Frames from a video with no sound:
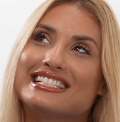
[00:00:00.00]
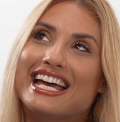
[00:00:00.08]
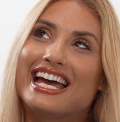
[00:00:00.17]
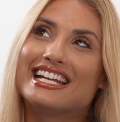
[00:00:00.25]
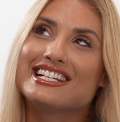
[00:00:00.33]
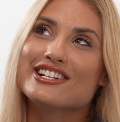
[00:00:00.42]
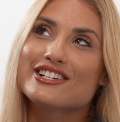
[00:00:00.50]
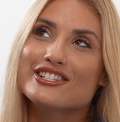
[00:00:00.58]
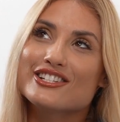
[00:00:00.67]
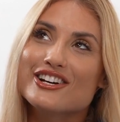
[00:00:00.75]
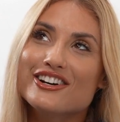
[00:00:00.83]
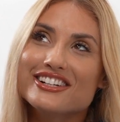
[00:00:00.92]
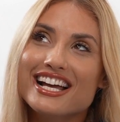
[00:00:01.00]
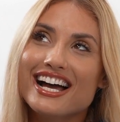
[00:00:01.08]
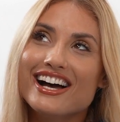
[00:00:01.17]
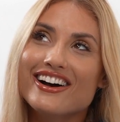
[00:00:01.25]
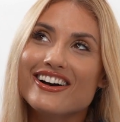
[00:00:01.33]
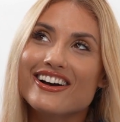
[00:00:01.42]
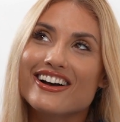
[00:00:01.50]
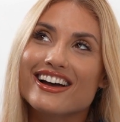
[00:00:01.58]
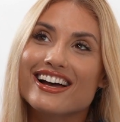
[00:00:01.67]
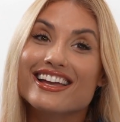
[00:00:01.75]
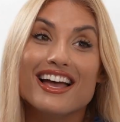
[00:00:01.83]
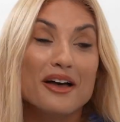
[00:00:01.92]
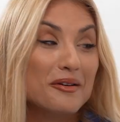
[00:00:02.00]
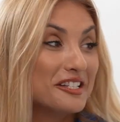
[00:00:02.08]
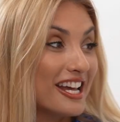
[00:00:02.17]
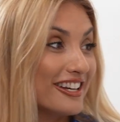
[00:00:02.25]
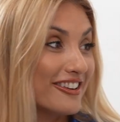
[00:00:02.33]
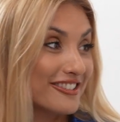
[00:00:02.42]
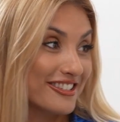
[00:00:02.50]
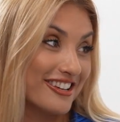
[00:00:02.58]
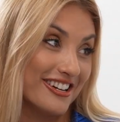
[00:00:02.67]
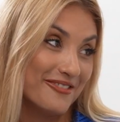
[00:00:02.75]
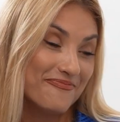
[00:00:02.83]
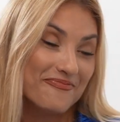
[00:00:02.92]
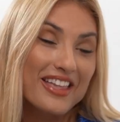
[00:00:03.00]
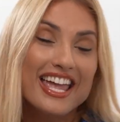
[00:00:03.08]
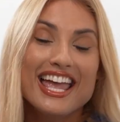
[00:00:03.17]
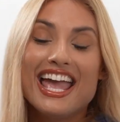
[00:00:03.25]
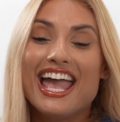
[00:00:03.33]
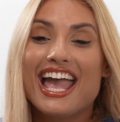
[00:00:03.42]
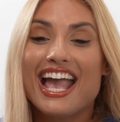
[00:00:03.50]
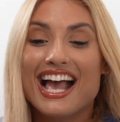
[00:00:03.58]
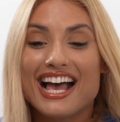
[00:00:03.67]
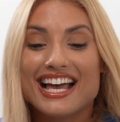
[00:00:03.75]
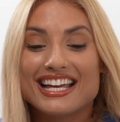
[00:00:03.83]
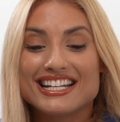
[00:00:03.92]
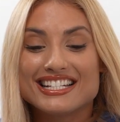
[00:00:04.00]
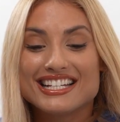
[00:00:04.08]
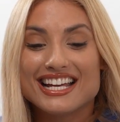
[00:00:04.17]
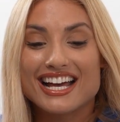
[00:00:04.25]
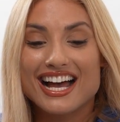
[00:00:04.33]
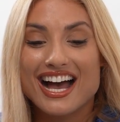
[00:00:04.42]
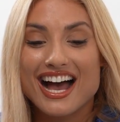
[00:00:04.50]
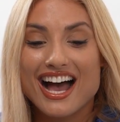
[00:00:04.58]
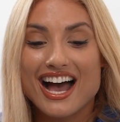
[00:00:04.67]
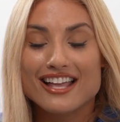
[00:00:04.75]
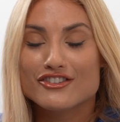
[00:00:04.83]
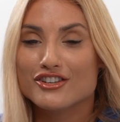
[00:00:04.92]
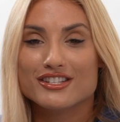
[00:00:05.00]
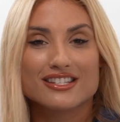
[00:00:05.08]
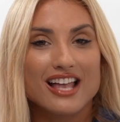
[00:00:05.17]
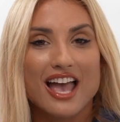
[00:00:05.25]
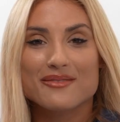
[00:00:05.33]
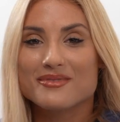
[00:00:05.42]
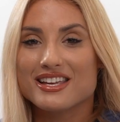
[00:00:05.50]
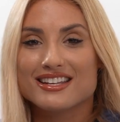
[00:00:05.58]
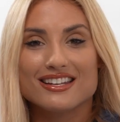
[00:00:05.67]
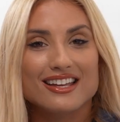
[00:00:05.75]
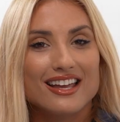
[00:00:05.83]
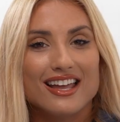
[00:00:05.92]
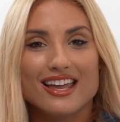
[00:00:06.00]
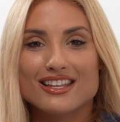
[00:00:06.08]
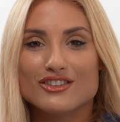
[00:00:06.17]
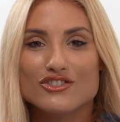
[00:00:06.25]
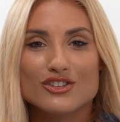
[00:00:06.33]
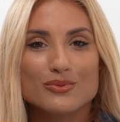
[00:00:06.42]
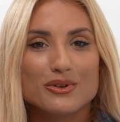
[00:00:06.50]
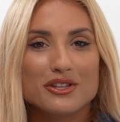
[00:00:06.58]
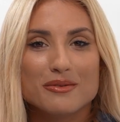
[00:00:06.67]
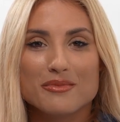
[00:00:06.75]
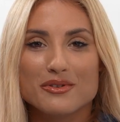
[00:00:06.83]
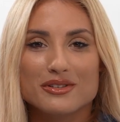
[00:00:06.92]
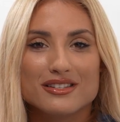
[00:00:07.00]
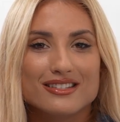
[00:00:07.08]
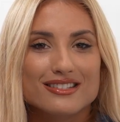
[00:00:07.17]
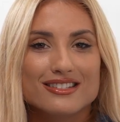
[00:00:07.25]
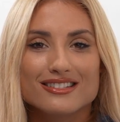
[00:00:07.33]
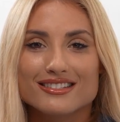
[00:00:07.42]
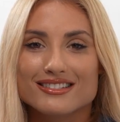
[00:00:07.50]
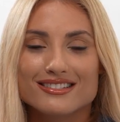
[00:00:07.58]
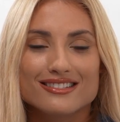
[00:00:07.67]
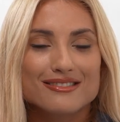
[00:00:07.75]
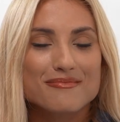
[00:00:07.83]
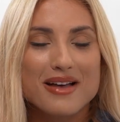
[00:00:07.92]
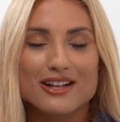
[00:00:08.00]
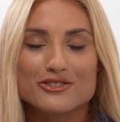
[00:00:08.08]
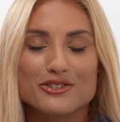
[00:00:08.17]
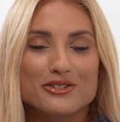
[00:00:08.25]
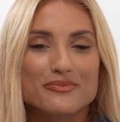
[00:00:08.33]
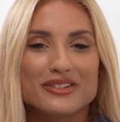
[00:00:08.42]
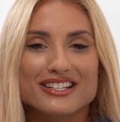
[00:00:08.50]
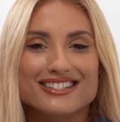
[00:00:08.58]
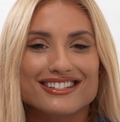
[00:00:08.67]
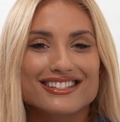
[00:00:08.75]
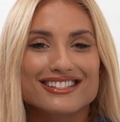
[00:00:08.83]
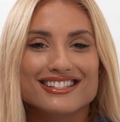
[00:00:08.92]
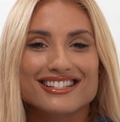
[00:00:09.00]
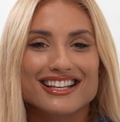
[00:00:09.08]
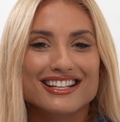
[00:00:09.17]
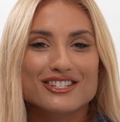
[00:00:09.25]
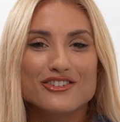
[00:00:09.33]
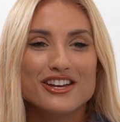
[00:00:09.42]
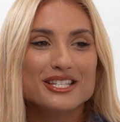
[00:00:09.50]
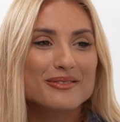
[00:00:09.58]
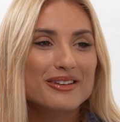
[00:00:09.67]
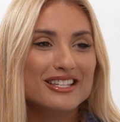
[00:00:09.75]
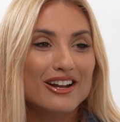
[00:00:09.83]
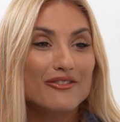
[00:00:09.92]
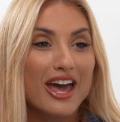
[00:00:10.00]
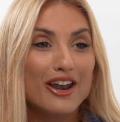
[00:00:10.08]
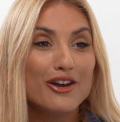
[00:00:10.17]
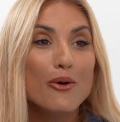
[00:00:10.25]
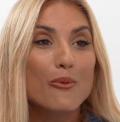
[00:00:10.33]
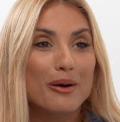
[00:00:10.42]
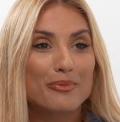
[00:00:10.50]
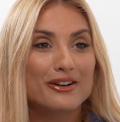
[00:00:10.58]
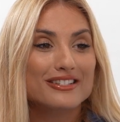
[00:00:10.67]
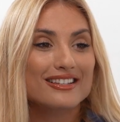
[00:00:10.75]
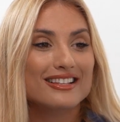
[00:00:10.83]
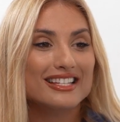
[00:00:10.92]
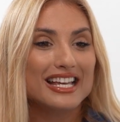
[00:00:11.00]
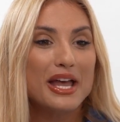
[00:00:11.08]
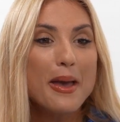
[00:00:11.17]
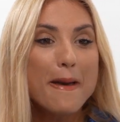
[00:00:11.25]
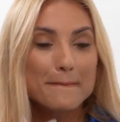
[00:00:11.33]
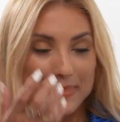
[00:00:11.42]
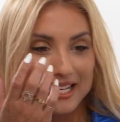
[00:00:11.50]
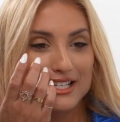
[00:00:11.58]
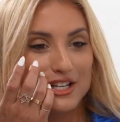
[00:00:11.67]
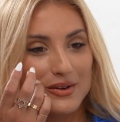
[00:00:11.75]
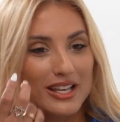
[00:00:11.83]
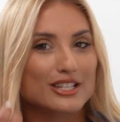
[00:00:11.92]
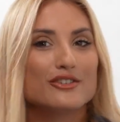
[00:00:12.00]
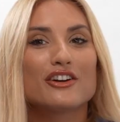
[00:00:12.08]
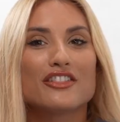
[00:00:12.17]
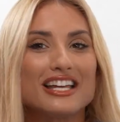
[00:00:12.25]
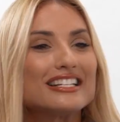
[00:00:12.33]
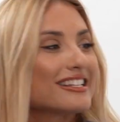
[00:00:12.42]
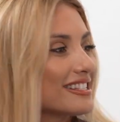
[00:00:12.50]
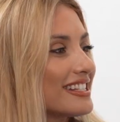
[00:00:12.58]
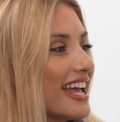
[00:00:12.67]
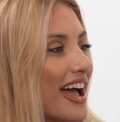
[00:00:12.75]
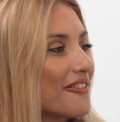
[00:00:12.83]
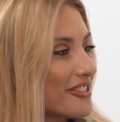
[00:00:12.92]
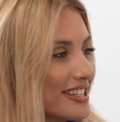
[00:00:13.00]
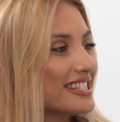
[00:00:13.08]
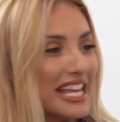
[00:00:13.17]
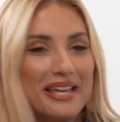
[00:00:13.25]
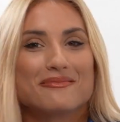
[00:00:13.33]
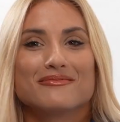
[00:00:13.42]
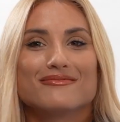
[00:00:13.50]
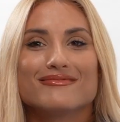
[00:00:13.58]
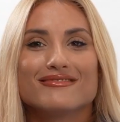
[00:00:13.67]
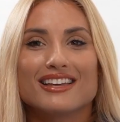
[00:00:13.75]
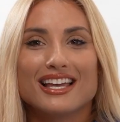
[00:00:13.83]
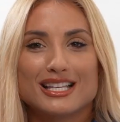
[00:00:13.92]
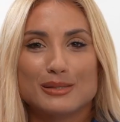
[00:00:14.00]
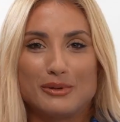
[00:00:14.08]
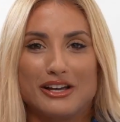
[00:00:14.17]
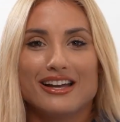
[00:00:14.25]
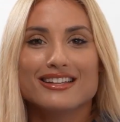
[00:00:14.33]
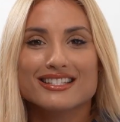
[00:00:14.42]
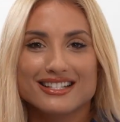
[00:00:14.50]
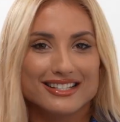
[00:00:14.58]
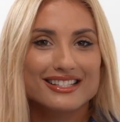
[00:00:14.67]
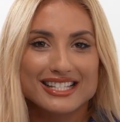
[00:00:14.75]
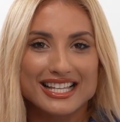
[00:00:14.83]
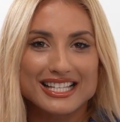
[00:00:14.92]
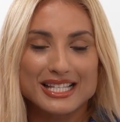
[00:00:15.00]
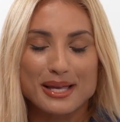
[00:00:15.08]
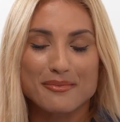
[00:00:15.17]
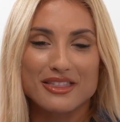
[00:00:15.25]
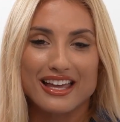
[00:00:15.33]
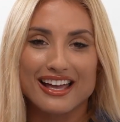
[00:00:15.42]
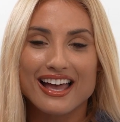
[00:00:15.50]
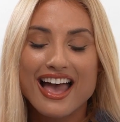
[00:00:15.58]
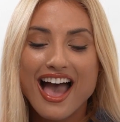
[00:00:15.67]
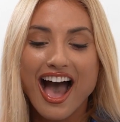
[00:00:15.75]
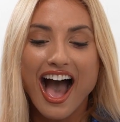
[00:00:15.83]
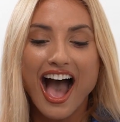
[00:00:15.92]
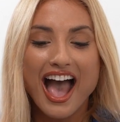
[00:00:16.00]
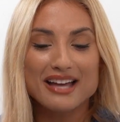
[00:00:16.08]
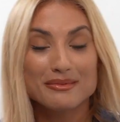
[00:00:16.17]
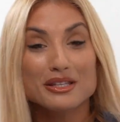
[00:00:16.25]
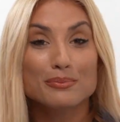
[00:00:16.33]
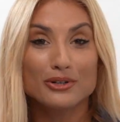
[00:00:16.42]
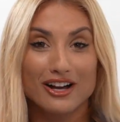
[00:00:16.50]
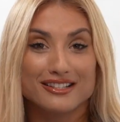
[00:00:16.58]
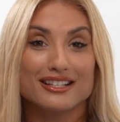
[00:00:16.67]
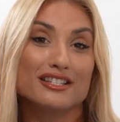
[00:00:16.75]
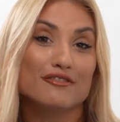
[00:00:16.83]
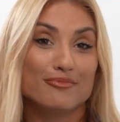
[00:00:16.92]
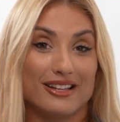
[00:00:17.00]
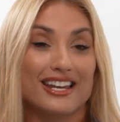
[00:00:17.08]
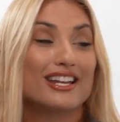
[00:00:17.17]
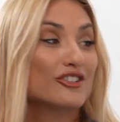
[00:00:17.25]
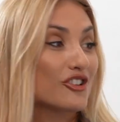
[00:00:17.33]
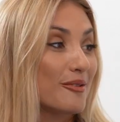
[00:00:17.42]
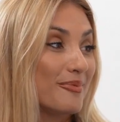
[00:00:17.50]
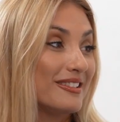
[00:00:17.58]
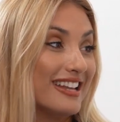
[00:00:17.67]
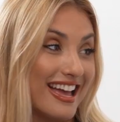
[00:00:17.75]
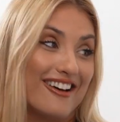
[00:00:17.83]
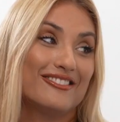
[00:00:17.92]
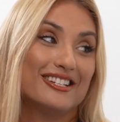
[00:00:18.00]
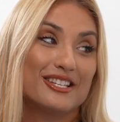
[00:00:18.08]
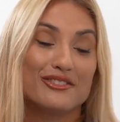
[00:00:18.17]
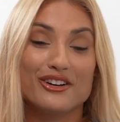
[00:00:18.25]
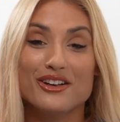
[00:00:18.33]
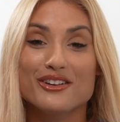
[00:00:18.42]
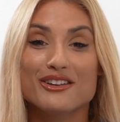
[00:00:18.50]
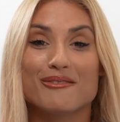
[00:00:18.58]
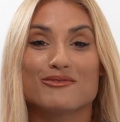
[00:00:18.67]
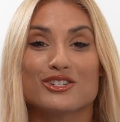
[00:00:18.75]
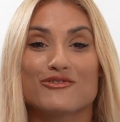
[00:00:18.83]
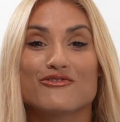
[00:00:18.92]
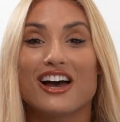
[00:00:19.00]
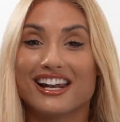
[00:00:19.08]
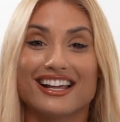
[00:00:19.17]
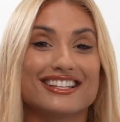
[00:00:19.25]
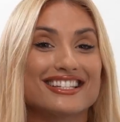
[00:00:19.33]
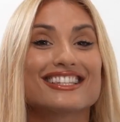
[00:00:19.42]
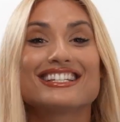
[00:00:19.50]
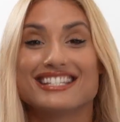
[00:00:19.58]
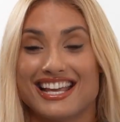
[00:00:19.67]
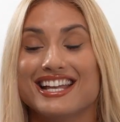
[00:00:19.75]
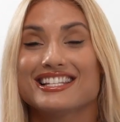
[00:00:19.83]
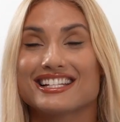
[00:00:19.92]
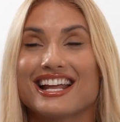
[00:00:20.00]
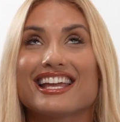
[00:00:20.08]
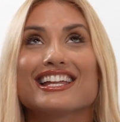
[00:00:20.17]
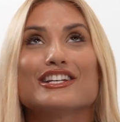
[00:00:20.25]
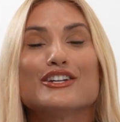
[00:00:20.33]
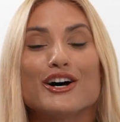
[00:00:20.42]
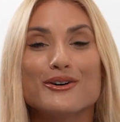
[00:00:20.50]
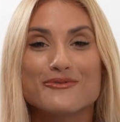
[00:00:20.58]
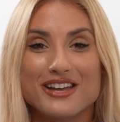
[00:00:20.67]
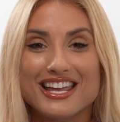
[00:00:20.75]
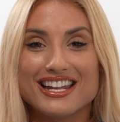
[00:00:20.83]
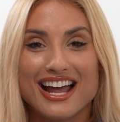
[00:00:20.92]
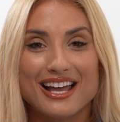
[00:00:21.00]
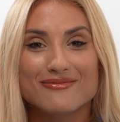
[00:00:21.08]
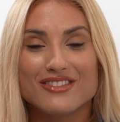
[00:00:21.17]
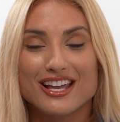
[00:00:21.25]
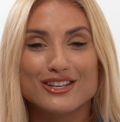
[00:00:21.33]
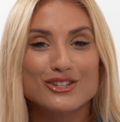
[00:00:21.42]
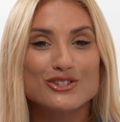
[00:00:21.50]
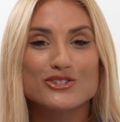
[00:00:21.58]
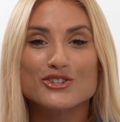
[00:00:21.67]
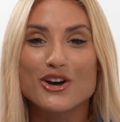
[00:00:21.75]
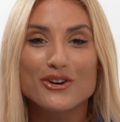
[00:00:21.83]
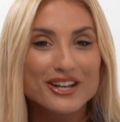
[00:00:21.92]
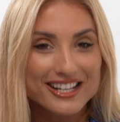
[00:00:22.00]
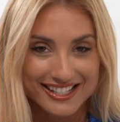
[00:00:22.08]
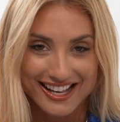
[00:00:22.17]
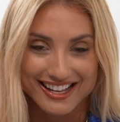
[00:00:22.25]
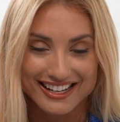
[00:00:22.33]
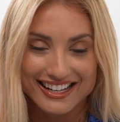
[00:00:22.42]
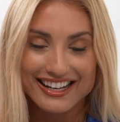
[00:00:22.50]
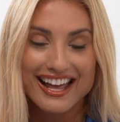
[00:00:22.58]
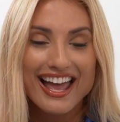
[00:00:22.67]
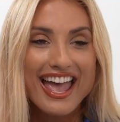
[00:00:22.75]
10 years ago now. Yeah, about 10 years ago. And it's just one of the most magical places. It's crazy because I don't know one person that's like been to Israel that doesn't have the same experience. It doesn't say the same thing. I'm in the process of planning a trip now to Israel. I'm just finalizing the dates and I cannot wait. I'm like so excited.